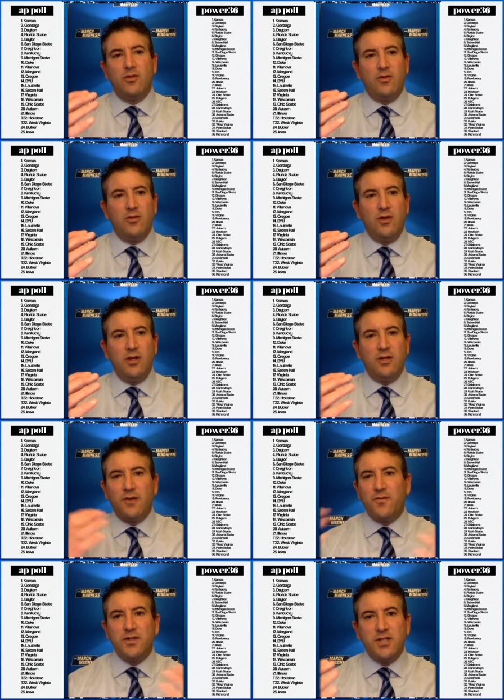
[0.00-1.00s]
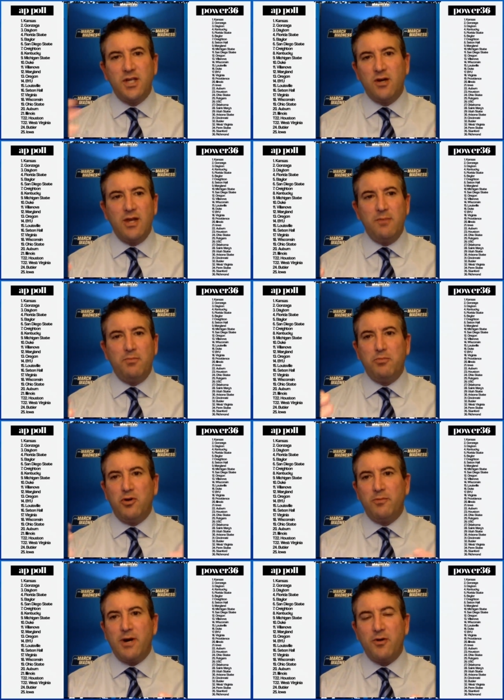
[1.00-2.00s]
the difference here, the AP
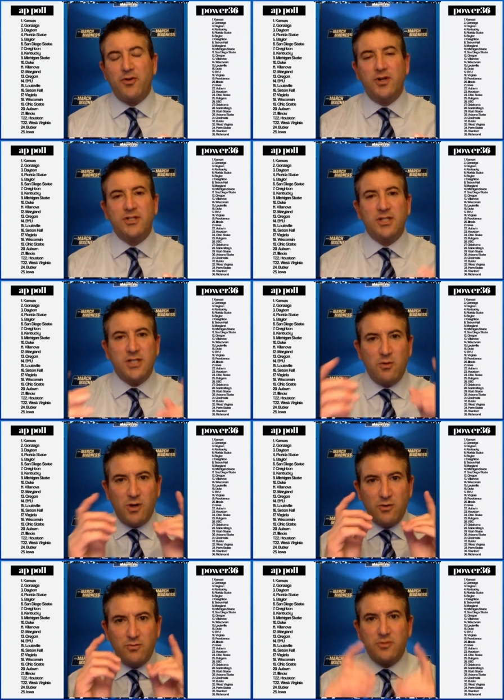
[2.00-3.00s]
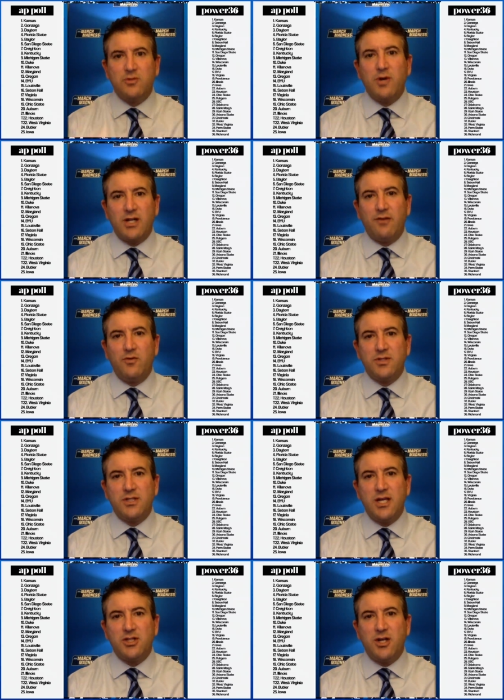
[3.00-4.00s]
poll and Power 36, and I want to direct everyone's
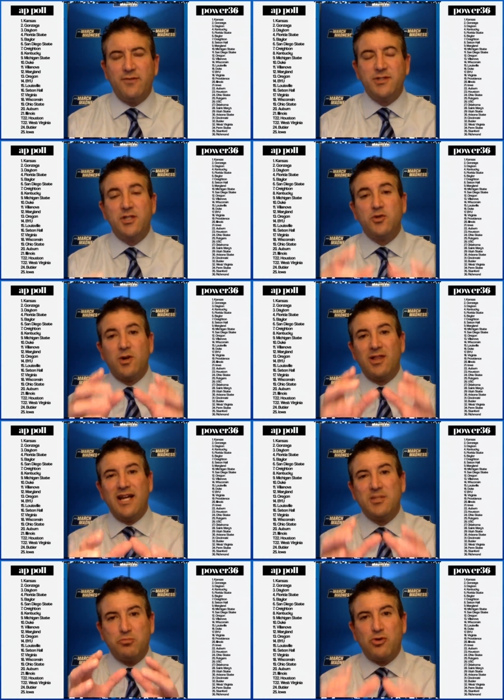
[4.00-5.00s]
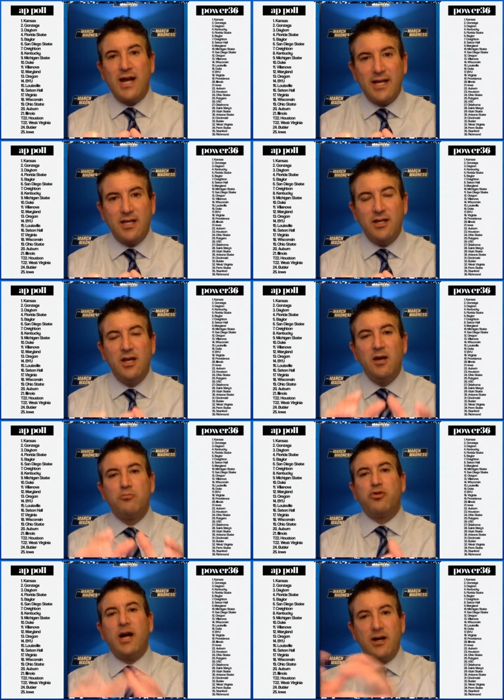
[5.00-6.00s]
attention, obviously, to our last bracket
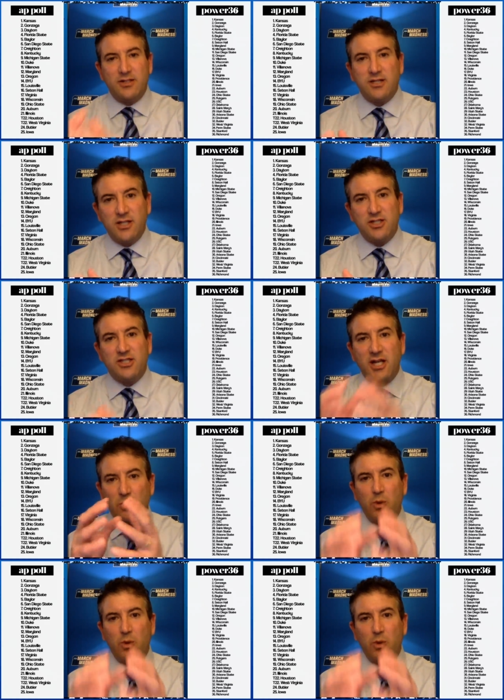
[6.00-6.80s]
prior to Selection Sunday.